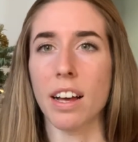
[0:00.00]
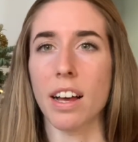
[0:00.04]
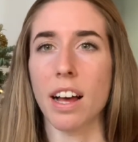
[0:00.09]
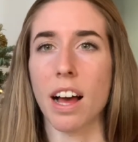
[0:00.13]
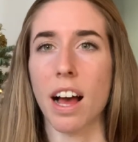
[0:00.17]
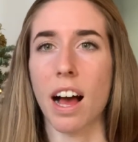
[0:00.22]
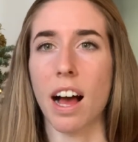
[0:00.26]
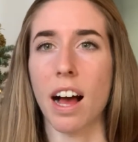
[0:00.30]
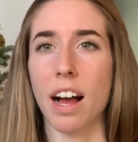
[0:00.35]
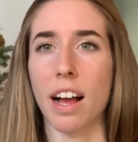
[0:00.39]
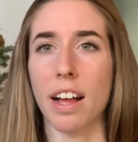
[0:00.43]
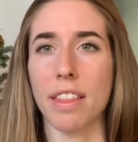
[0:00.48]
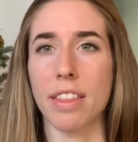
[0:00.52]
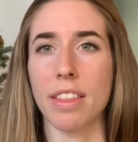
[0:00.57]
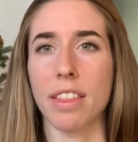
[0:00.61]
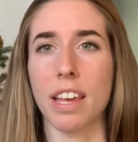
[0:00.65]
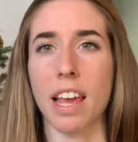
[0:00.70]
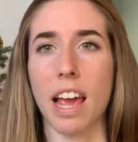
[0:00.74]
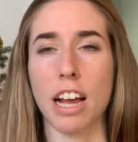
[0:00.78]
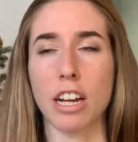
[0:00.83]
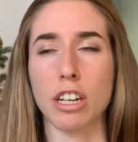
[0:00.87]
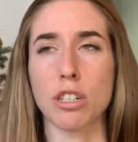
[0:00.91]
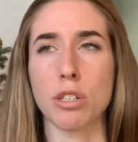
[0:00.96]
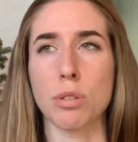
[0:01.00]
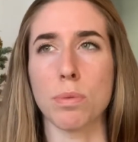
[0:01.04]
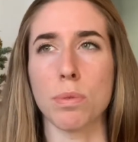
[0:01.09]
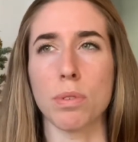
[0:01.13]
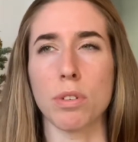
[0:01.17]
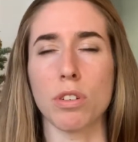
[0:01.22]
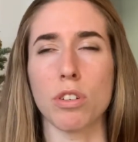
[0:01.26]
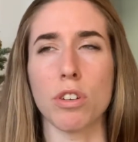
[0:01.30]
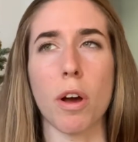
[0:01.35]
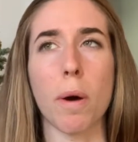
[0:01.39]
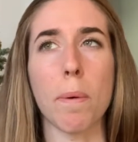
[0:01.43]
on the
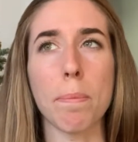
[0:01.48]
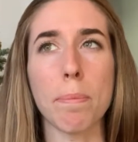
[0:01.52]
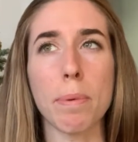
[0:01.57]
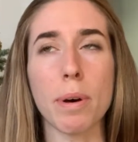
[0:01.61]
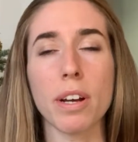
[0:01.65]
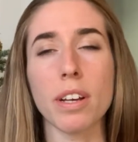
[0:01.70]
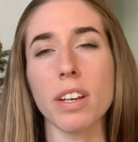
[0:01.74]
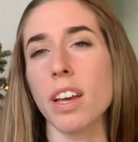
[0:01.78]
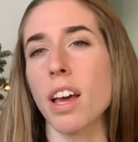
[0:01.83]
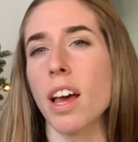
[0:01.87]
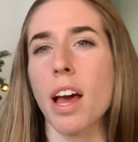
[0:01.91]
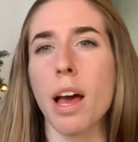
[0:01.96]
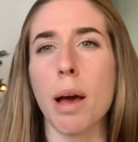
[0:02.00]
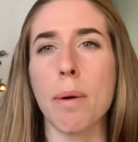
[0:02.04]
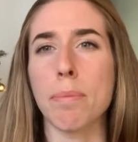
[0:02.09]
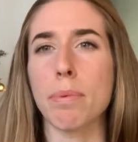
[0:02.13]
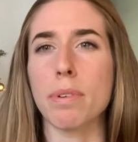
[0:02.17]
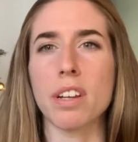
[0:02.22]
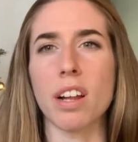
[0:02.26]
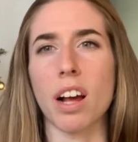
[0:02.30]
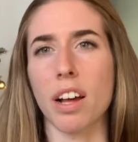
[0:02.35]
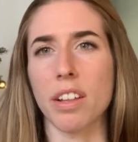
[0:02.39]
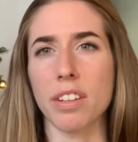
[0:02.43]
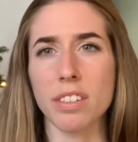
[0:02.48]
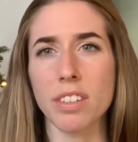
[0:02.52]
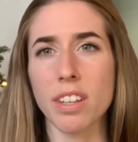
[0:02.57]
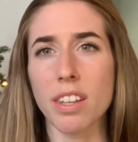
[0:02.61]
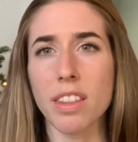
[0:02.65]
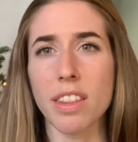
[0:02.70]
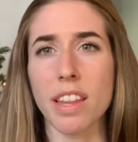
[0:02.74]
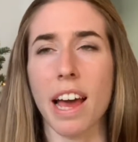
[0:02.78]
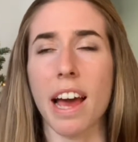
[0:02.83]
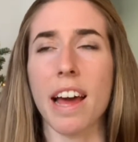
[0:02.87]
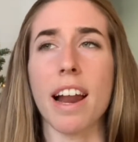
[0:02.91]
actual notebook. But other
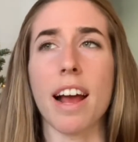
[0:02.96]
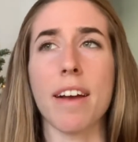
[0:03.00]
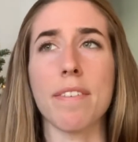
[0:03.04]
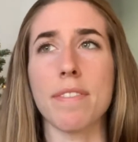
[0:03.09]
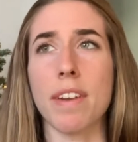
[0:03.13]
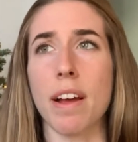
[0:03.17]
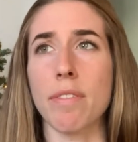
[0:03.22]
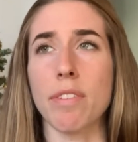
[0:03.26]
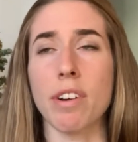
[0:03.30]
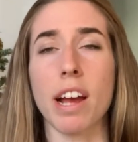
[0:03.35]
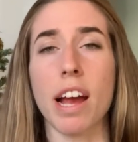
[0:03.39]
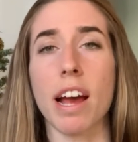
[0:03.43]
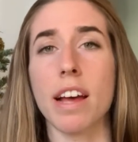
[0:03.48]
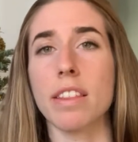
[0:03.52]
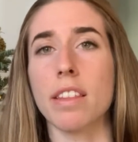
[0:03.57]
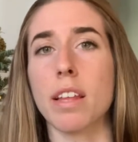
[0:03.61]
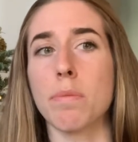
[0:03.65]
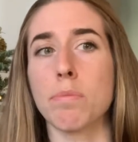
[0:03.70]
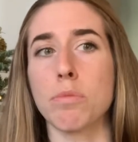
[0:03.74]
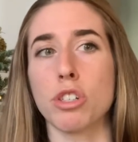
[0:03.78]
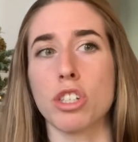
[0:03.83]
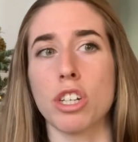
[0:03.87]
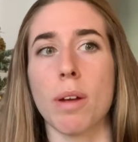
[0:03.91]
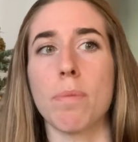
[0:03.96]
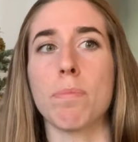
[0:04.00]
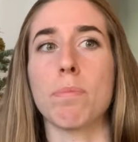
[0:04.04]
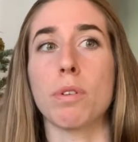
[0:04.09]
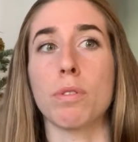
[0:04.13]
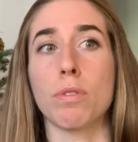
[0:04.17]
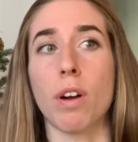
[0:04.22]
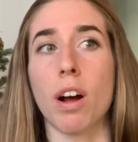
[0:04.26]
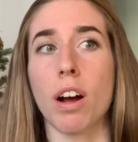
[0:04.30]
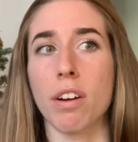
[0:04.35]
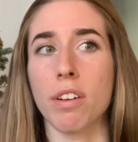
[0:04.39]
than that, I've never had them ship the
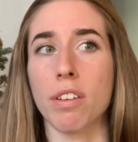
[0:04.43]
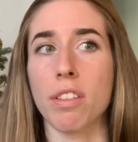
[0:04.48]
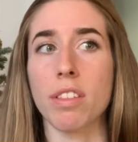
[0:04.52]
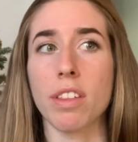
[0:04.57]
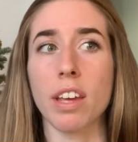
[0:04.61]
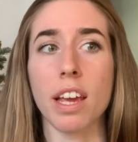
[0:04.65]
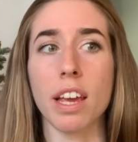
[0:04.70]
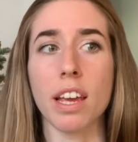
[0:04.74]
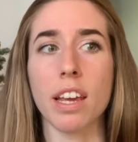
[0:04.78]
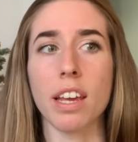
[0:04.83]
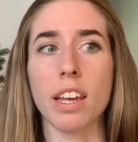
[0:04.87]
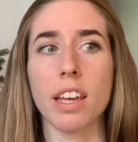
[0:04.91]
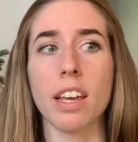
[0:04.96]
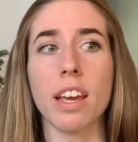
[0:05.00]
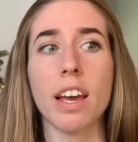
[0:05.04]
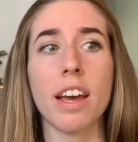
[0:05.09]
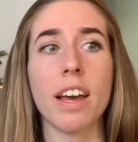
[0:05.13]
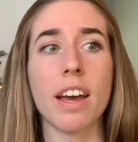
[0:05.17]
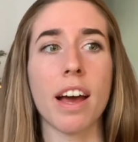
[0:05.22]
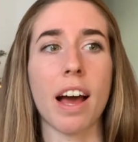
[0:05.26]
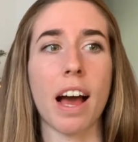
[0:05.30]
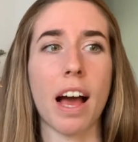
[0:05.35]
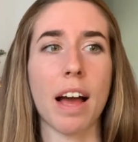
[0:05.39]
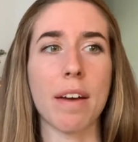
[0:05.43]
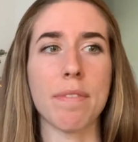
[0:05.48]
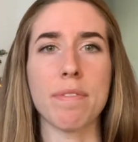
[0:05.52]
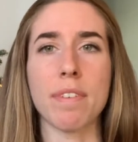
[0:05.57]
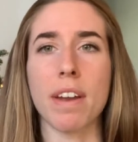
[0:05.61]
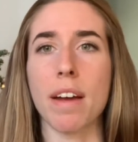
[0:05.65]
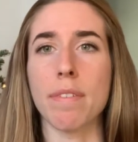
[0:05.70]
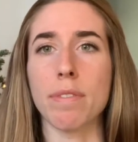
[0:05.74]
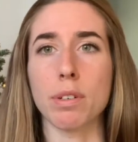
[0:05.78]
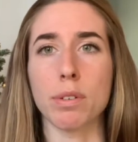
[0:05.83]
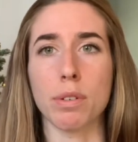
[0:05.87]
wrong thing. I've
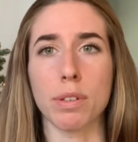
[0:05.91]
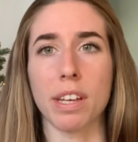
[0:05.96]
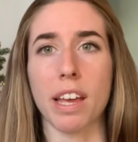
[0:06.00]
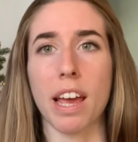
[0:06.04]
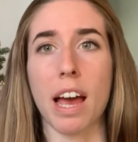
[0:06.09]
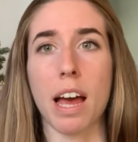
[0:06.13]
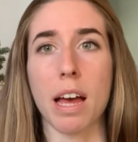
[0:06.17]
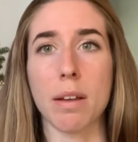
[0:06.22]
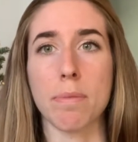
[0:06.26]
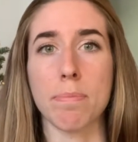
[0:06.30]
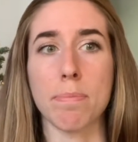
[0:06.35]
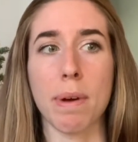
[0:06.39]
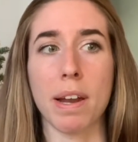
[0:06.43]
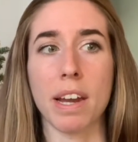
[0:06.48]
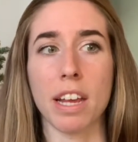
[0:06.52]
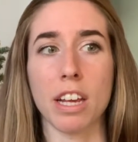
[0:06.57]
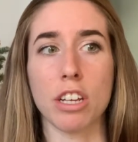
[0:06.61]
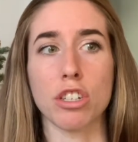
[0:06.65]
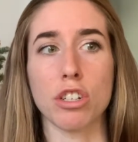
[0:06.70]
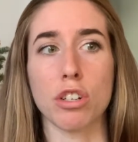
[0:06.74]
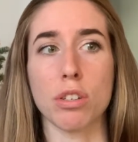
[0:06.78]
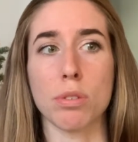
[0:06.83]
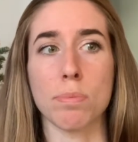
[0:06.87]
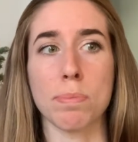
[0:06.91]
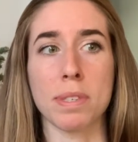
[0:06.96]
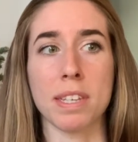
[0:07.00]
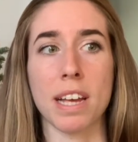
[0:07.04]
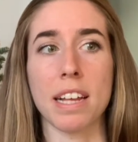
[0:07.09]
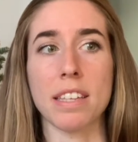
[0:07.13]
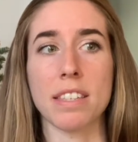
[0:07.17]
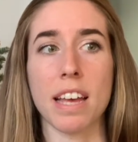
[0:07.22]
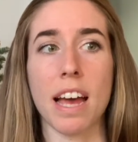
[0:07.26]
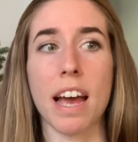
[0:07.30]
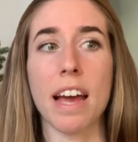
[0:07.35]
never really had many issues
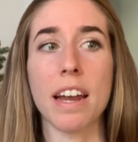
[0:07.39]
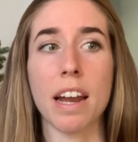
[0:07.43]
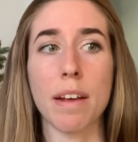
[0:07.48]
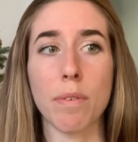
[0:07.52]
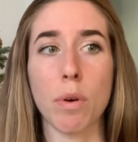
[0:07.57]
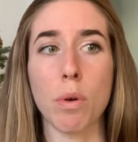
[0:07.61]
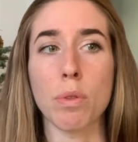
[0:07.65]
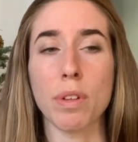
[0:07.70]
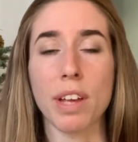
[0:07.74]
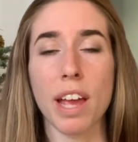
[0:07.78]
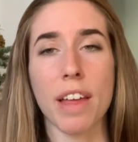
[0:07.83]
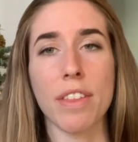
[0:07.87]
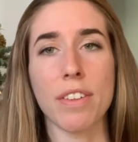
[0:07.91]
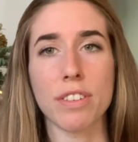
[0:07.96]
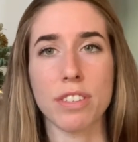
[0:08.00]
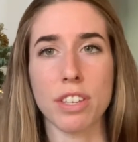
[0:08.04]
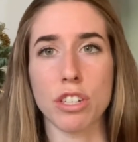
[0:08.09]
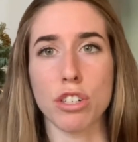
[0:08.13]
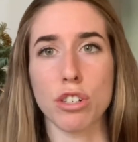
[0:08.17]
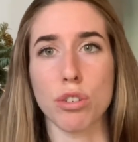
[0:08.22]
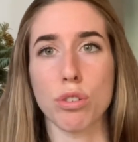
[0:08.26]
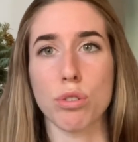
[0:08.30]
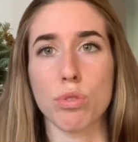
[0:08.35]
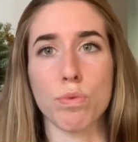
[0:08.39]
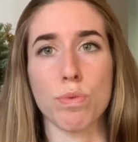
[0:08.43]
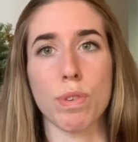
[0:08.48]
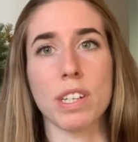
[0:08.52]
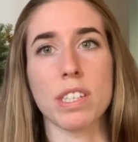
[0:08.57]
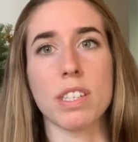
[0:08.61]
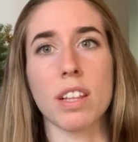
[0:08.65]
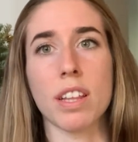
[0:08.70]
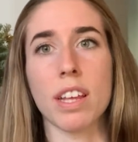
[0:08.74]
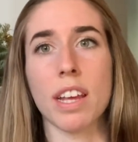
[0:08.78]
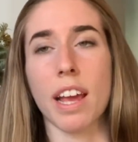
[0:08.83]
besides that, and I've only had these issues
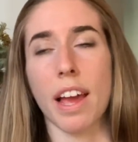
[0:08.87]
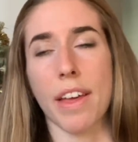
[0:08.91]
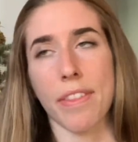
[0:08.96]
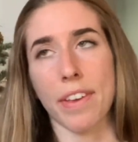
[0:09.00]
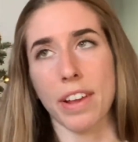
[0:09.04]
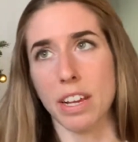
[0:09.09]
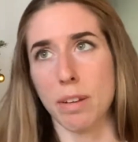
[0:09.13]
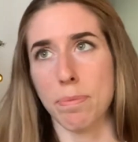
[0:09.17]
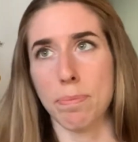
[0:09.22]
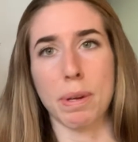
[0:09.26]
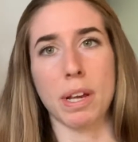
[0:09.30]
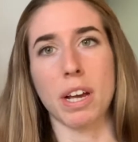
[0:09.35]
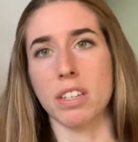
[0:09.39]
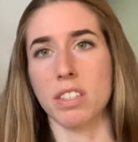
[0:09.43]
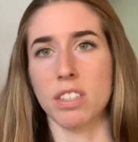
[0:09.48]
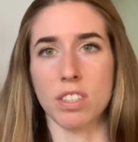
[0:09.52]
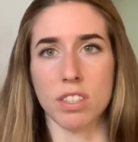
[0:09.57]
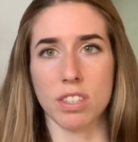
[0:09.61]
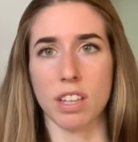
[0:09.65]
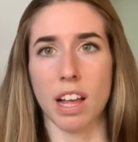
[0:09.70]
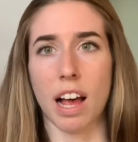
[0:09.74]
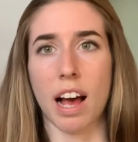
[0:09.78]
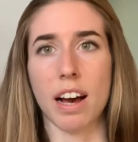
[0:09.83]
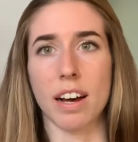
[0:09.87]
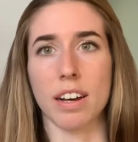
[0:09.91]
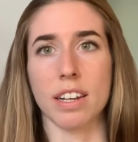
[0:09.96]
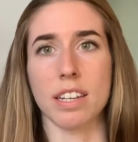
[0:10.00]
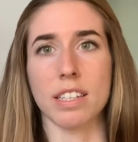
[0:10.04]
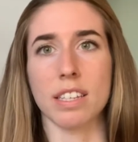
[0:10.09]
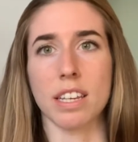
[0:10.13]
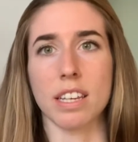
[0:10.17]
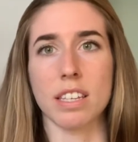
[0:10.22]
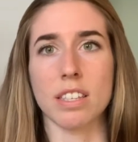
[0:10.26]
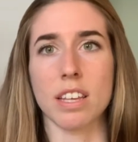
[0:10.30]
recently. I think because it's the holiday
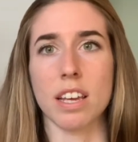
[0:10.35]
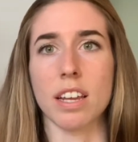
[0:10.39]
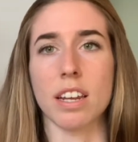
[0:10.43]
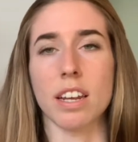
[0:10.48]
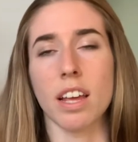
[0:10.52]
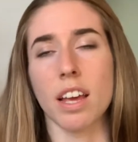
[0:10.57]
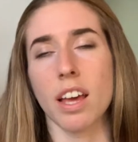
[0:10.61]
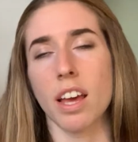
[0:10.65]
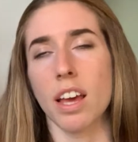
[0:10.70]
season,